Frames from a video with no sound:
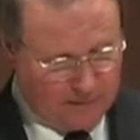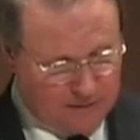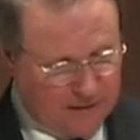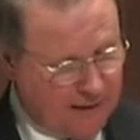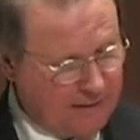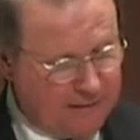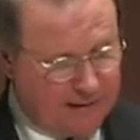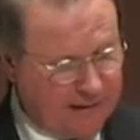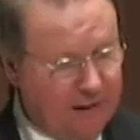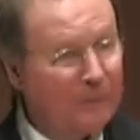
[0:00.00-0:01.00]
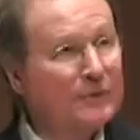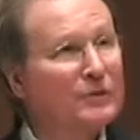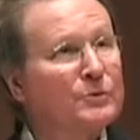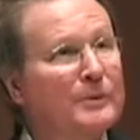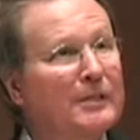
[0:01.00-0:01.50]
I can't
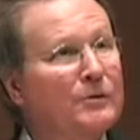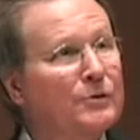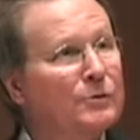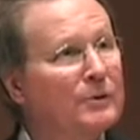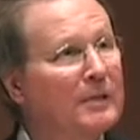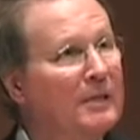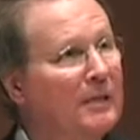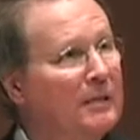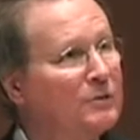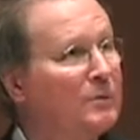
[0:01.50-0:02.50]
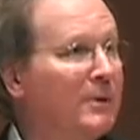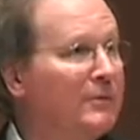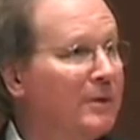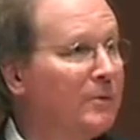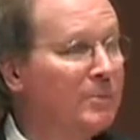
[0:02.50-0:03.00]
resist reading The Tree. It's one of my
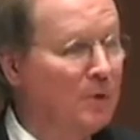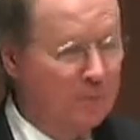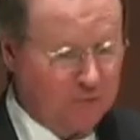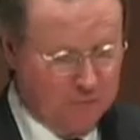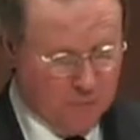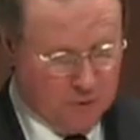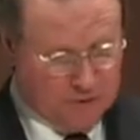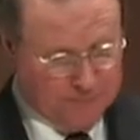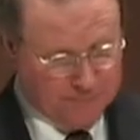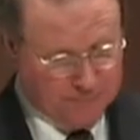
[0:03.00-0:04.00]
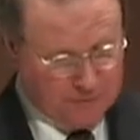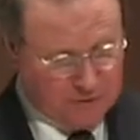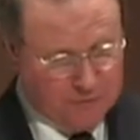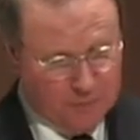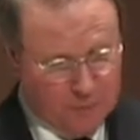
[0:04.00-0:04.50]
favorite poems of Mort's.
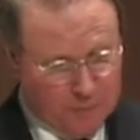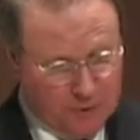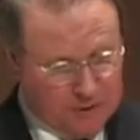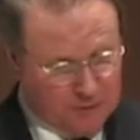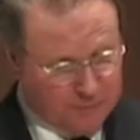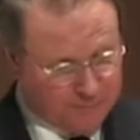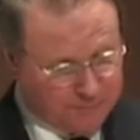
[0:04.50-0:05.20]
It's in four parts.